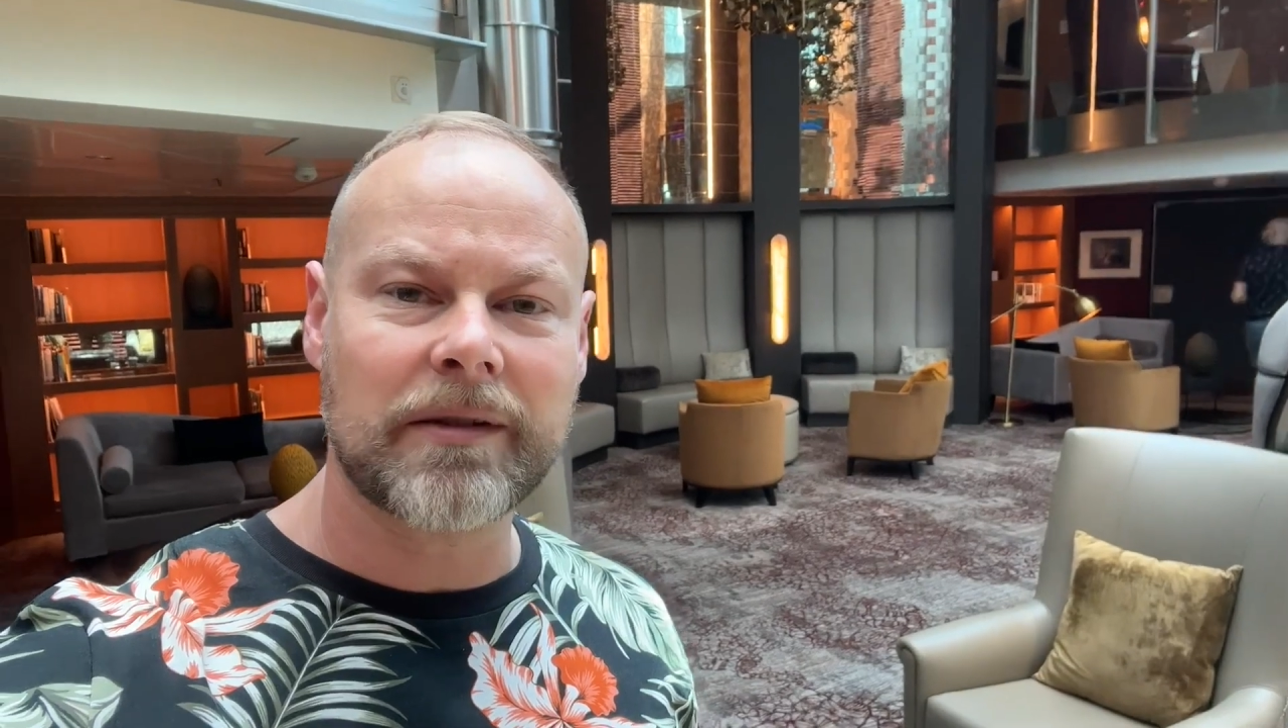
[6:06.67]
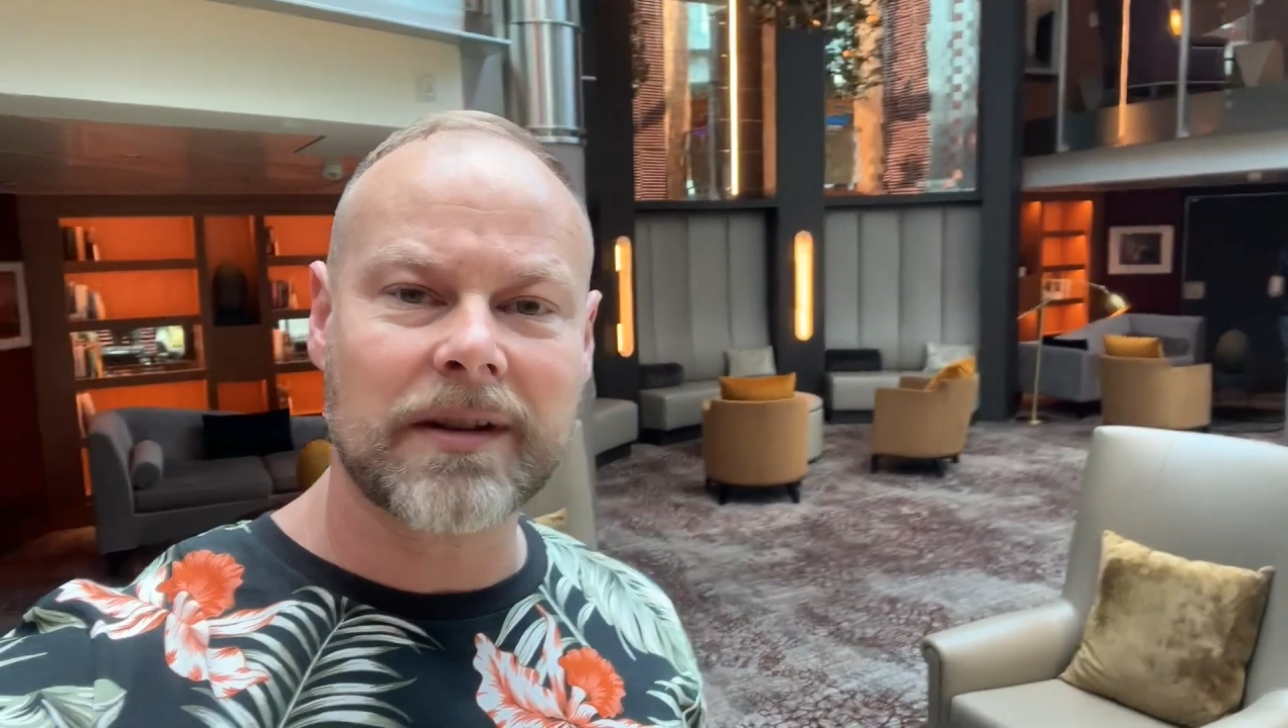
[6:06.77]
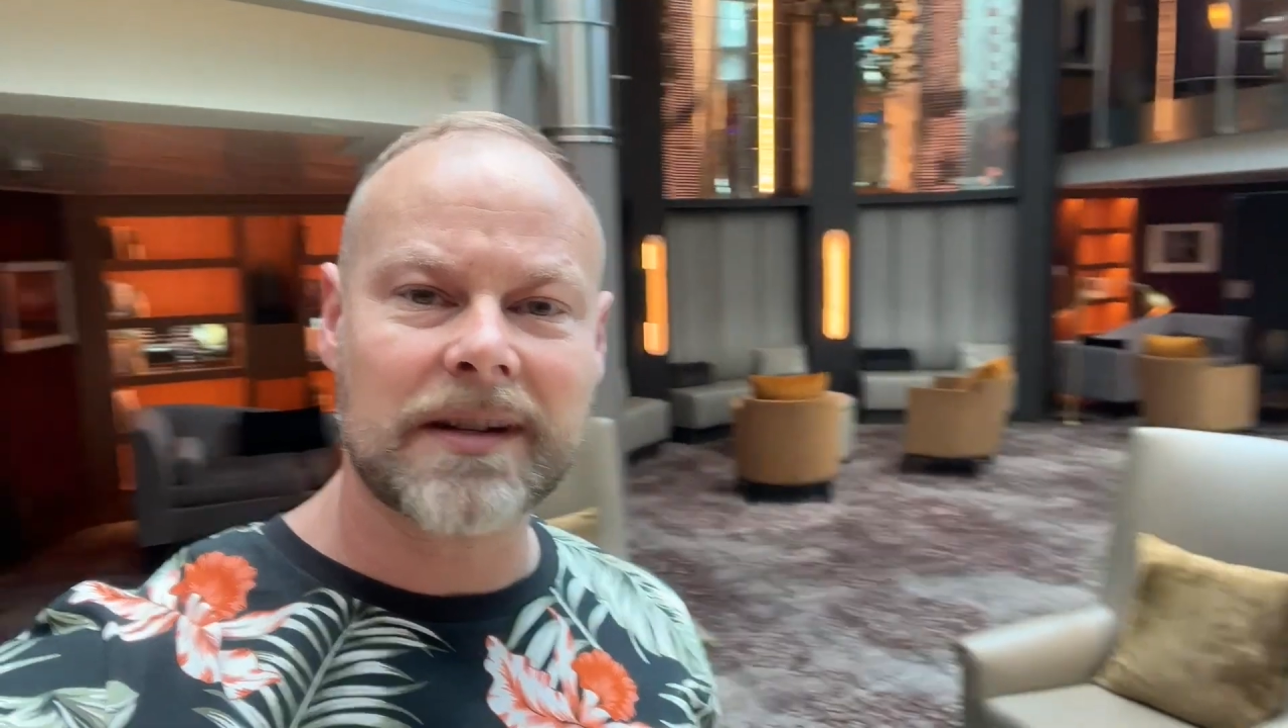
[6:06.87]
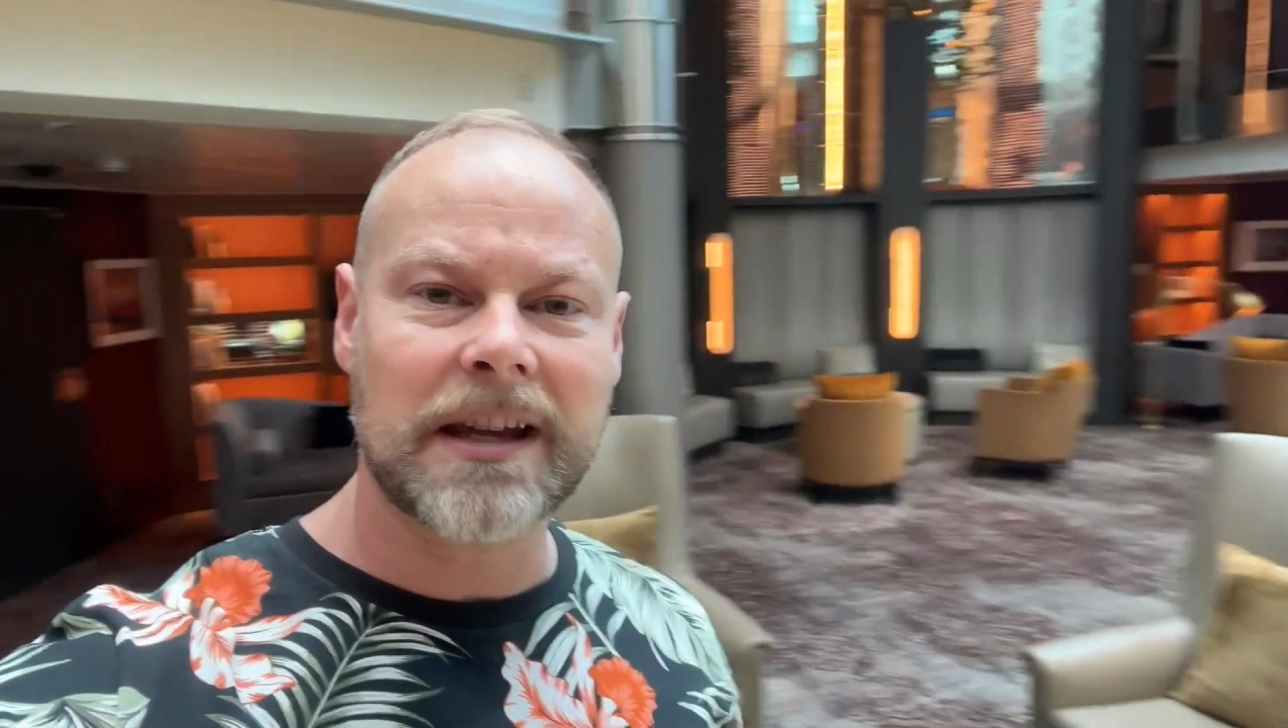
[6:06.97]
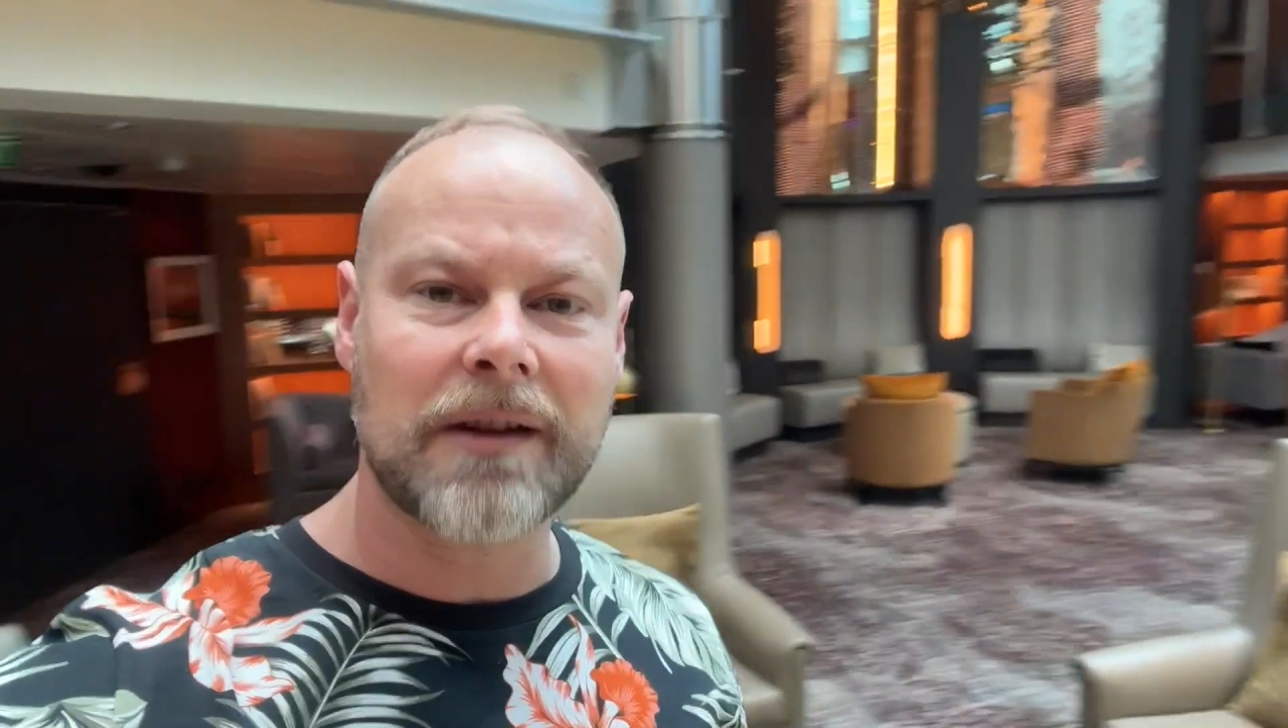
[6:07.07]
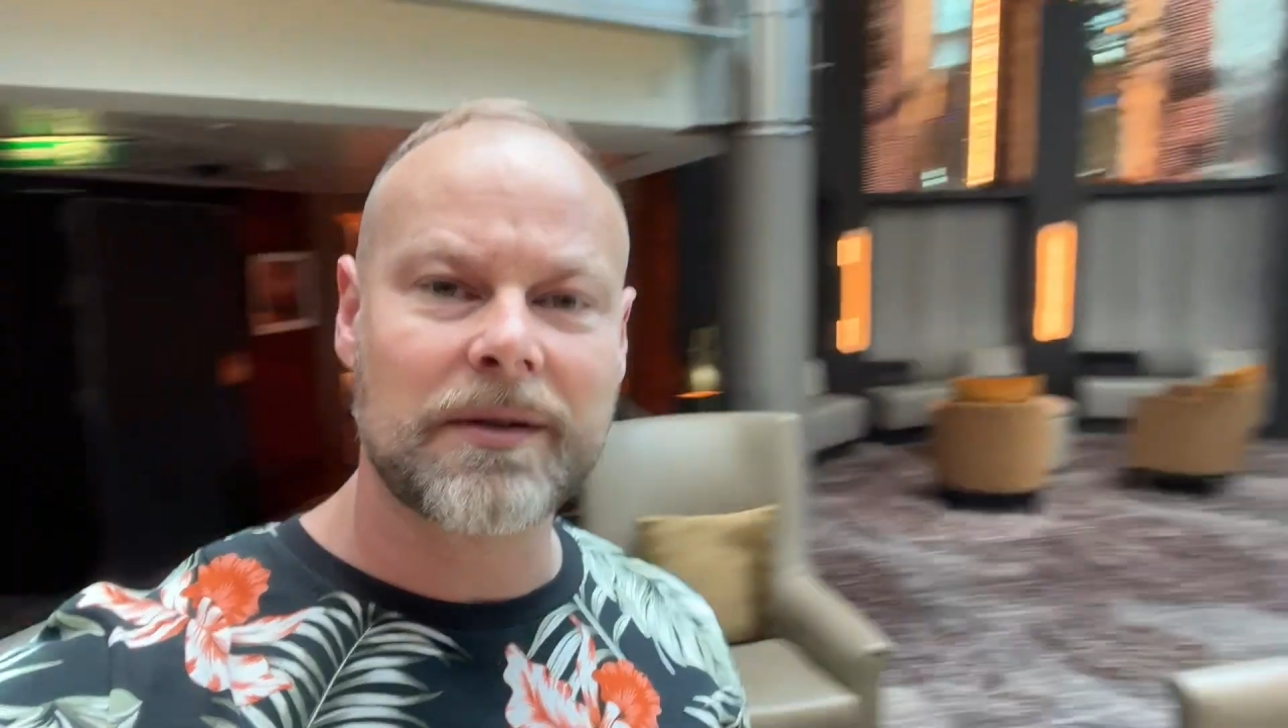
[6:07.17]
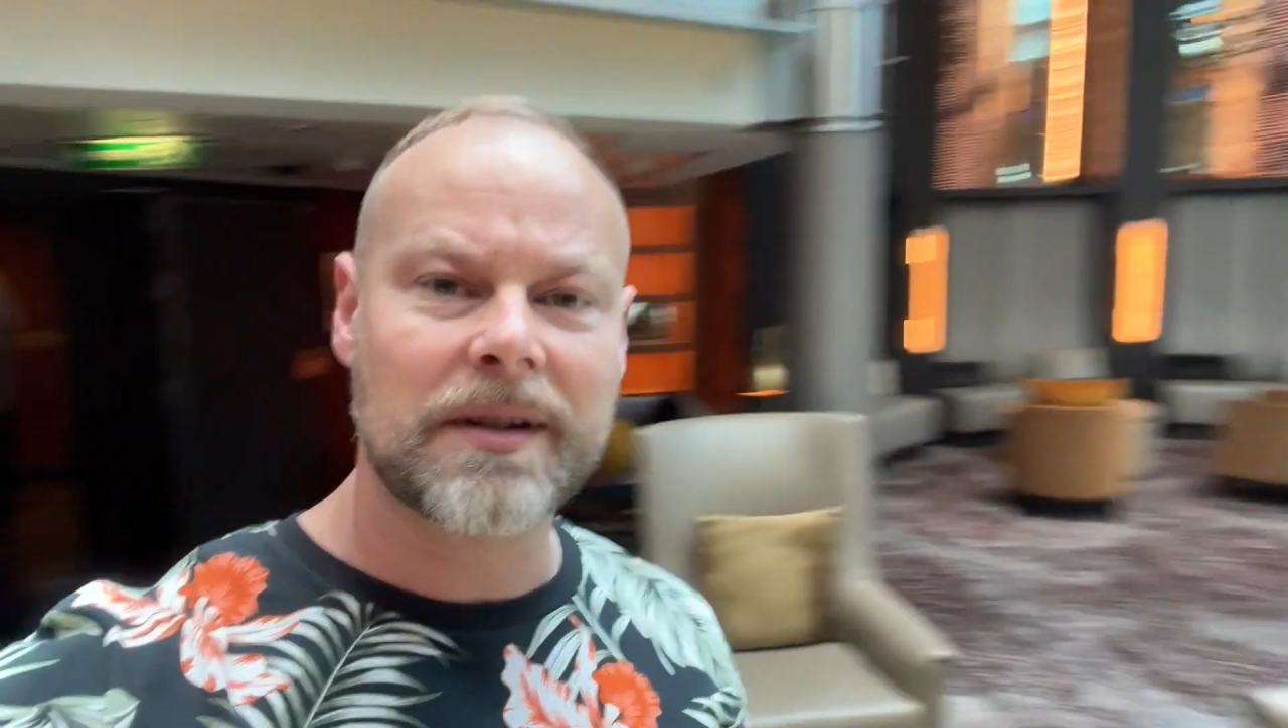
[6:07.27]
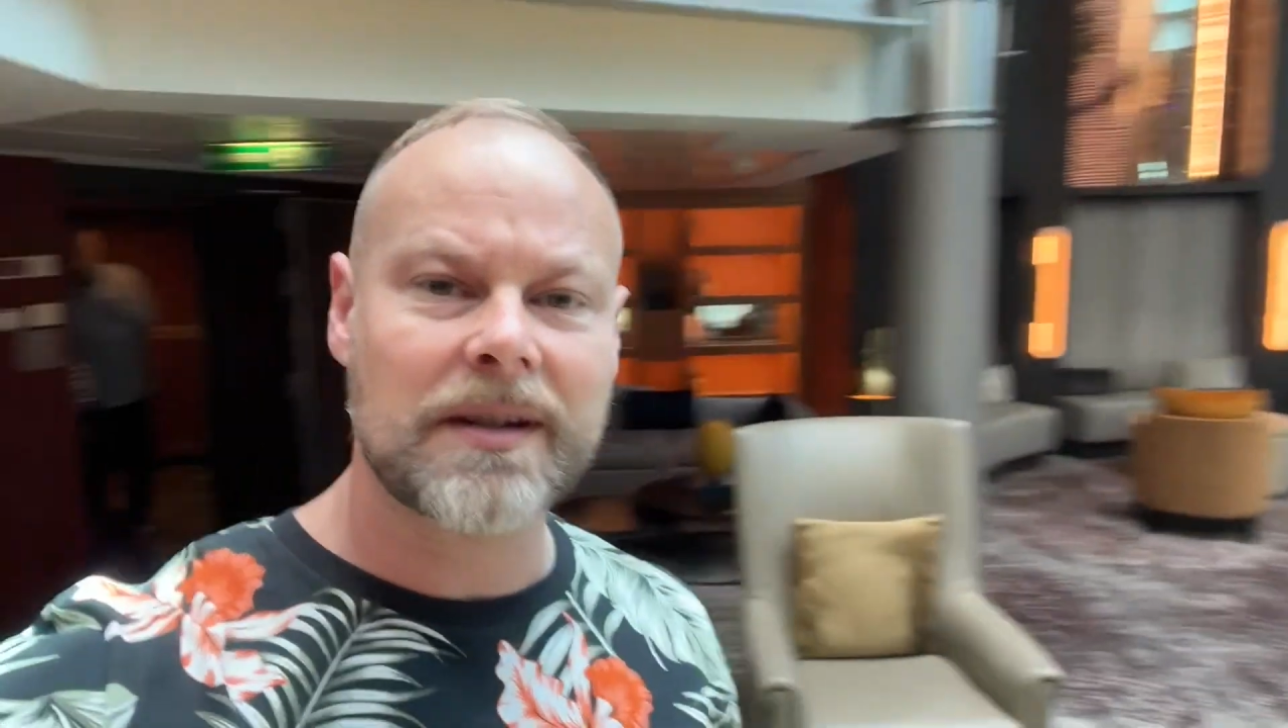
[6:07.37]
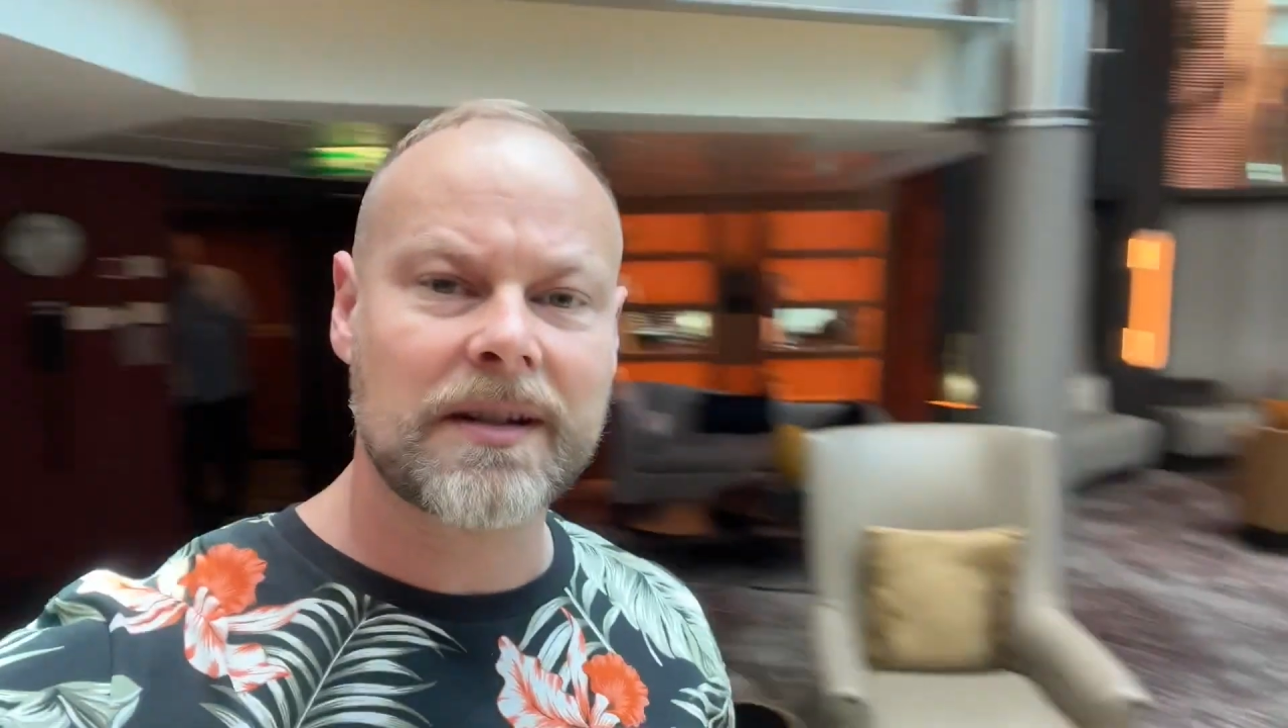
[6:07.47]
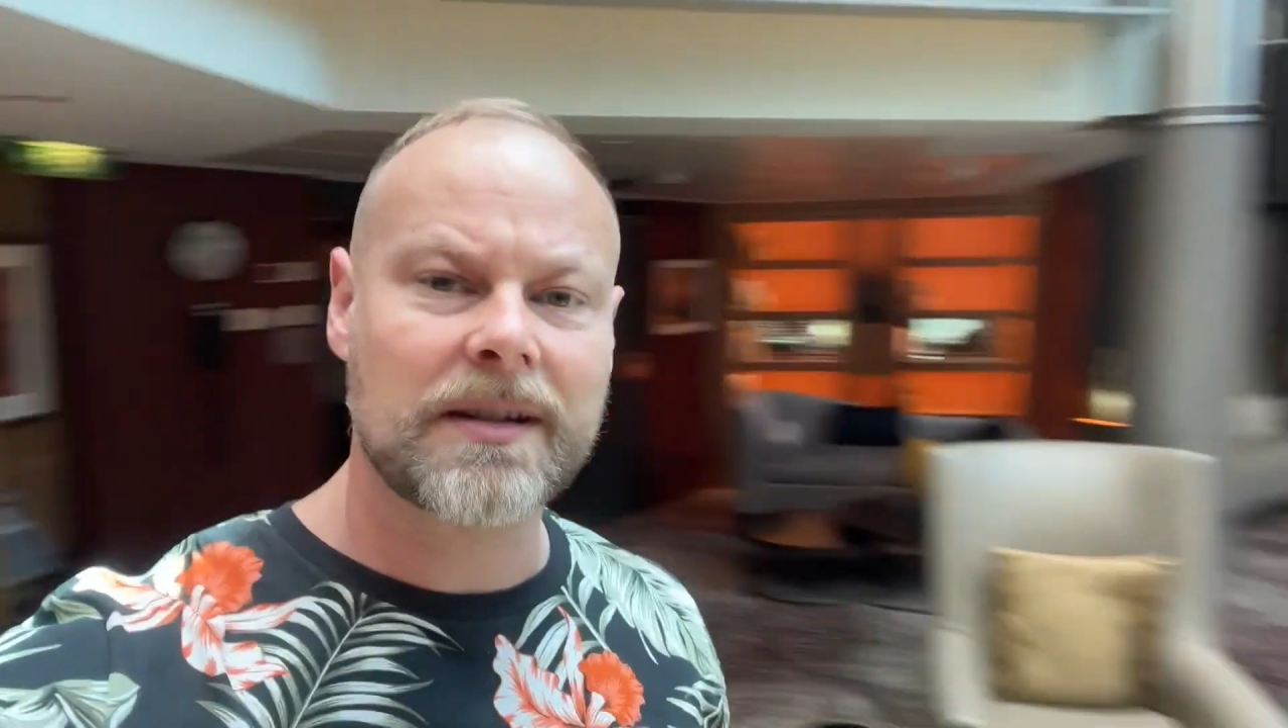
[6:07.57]

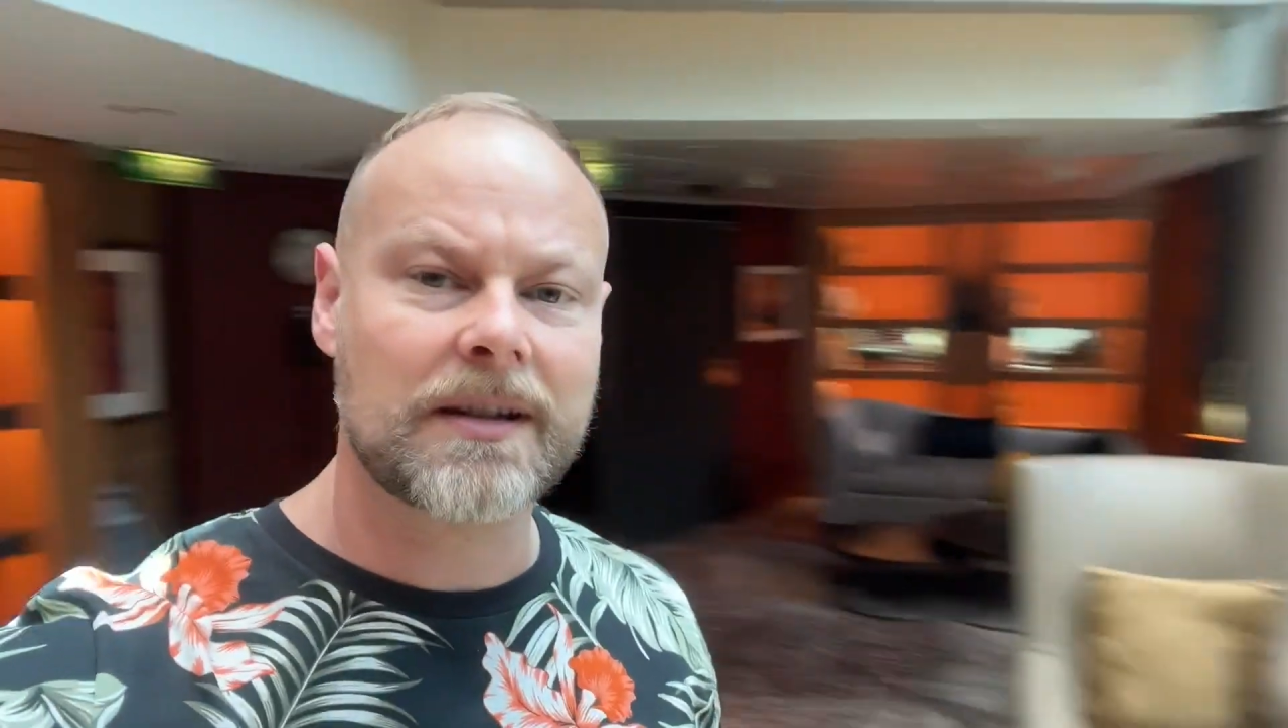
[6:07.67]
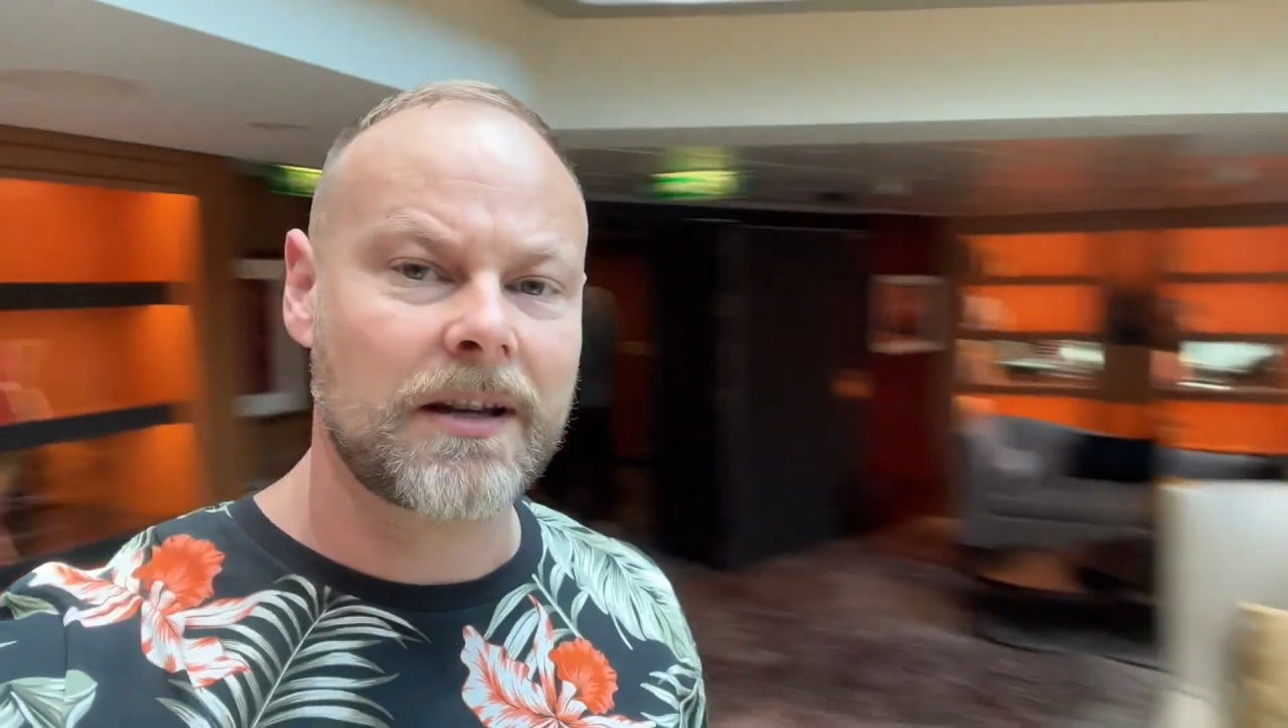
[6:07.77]
ourselves